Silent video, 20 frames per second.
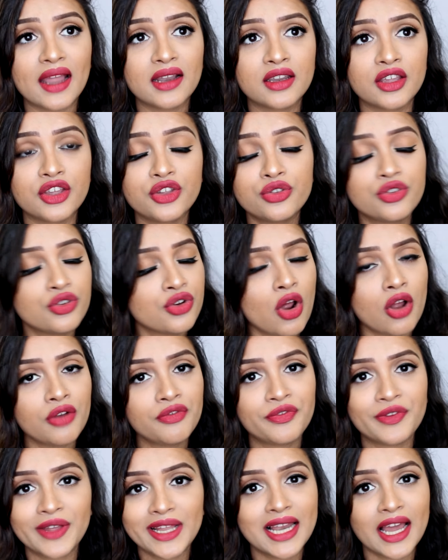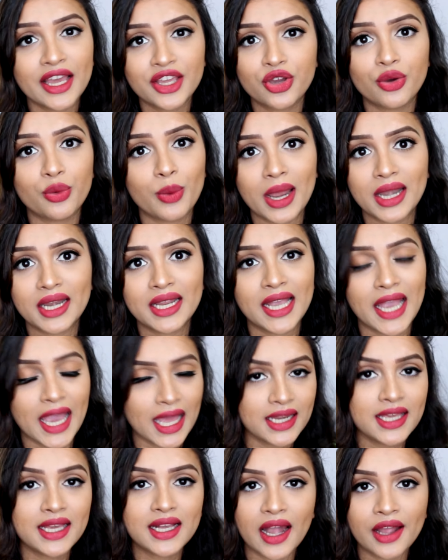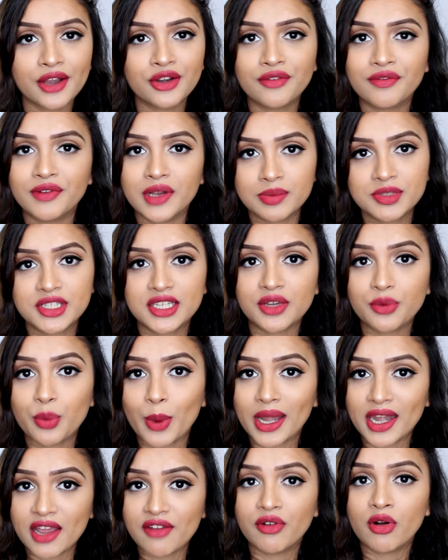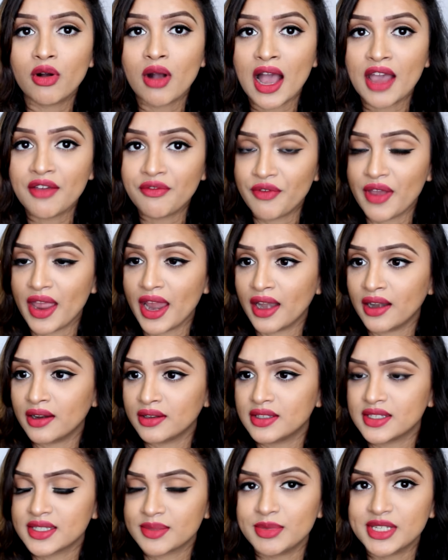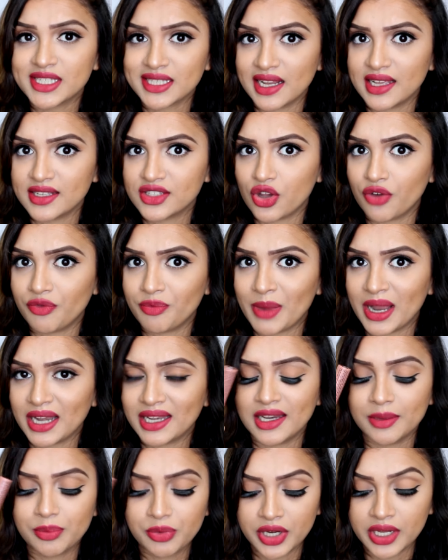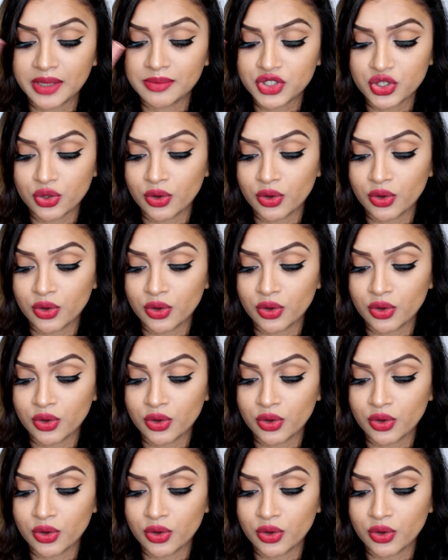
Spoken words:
and you do not feel like you're wearing any kind of lipstick whenever I wear this Miss Claire Soft Matte Lip Cream.